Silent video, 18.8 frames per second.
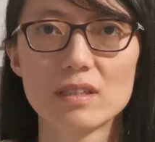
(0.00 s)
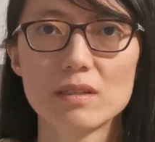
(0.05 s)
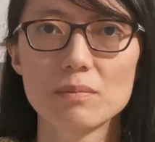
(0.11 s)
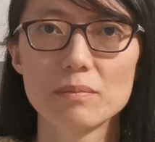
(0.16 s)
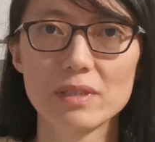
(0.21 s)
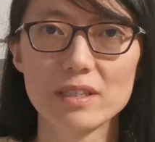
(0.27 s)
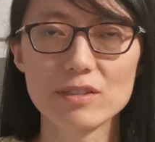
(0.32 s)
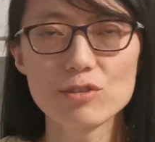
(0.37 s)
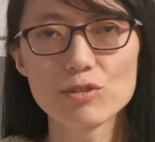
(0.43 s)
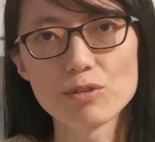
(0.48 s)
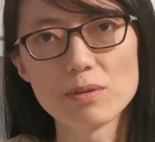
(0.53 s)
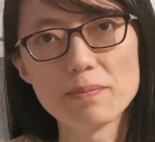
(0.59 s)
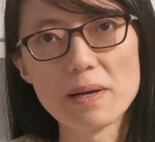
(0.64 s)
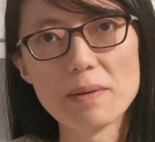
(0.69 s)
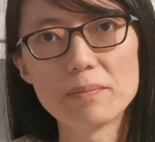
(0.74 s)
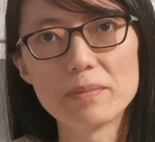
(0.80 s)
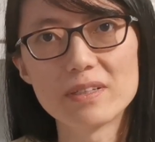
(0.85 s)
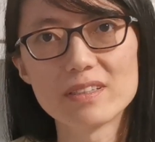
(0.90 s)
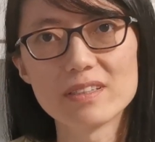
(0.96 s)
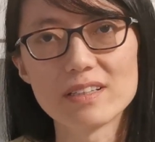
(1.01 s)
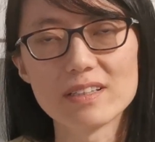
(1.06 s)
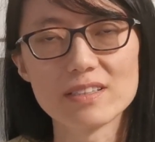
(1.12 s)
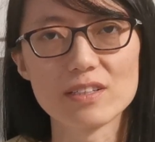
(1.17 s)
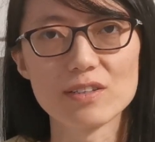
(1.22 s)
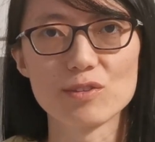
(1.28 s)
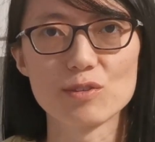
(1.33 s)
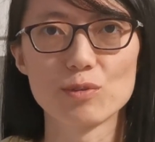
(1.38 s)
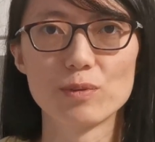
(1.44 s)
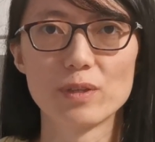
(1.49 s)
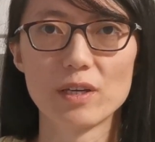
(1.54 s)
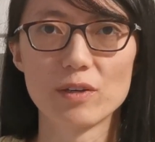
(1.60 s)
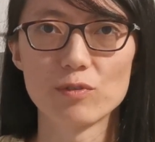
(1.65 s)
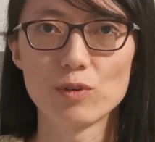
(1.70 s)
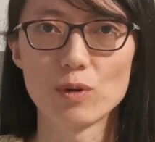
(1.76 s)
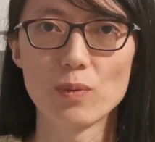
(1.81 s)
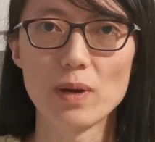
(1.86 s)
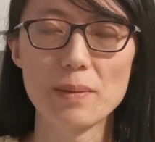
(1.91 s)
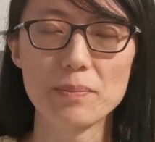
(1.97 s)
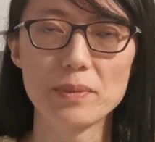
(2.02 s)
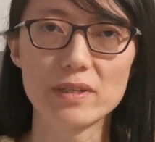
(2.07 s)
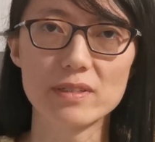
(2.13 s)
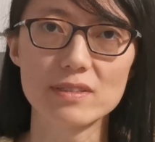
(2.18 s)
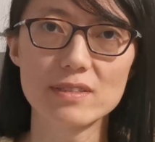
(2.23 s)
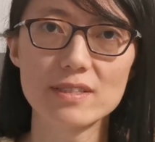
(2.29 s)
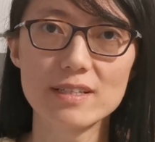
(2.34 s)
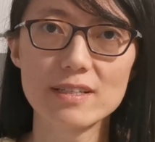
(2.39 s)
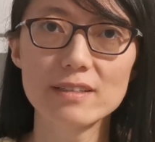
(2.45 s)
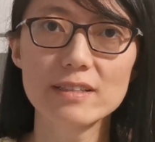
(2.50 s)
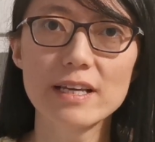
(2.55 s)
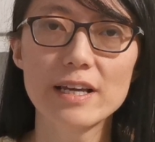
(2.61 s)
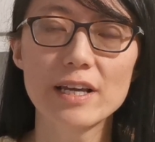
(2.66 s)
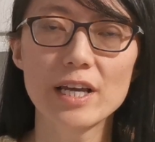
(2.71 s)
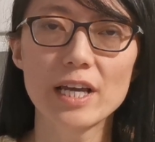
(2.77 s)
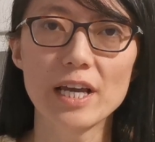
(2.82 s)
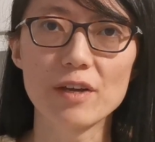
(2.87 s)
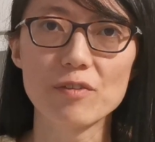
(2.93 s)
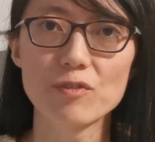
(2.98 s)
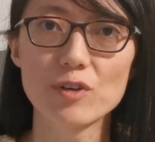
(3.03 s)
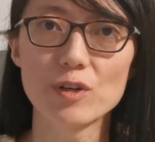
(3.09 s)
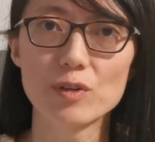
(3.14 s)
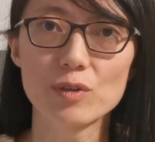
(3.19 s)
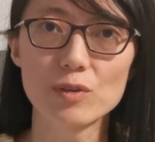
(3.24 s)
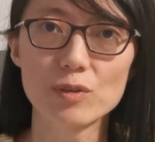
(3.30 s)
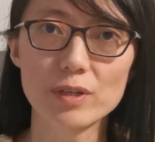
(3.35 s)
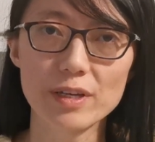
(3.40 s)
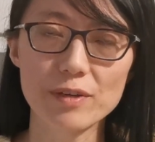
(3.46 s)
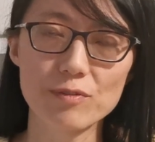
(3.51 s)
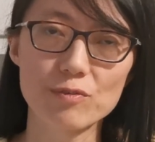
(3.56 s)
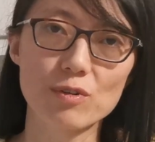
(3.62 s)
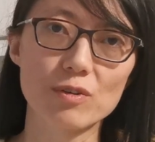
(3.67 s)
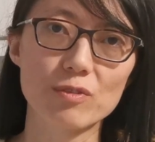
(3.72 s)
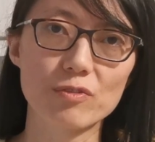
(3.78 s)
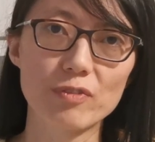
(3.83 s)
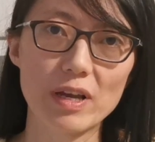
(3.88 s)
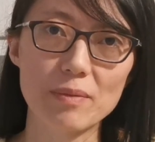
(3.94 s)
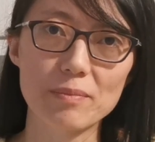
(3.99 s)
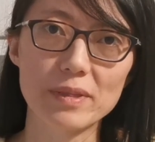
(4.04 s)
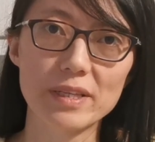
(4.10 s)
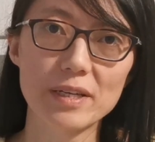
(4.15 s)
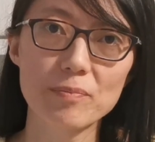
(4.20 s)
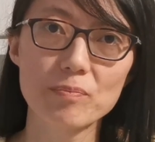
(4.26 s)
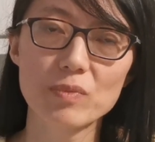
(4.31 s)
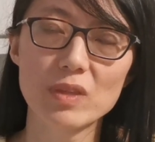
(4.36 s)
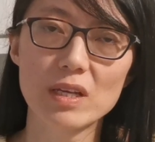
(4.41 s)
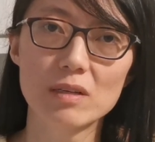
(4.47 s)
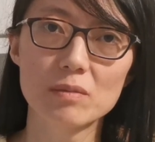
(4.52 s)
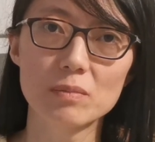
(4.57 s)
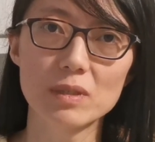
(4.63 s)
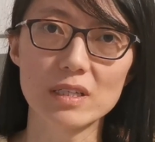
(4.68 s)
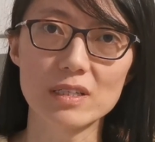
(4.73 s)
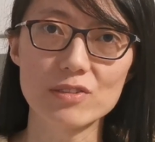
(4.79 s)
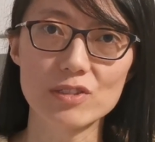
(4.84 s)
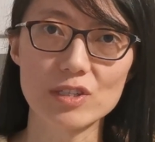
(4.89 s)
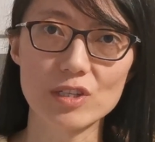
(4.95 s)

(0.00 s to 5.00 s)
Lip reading: Please remember this is only for one person. If you're cooking for family, please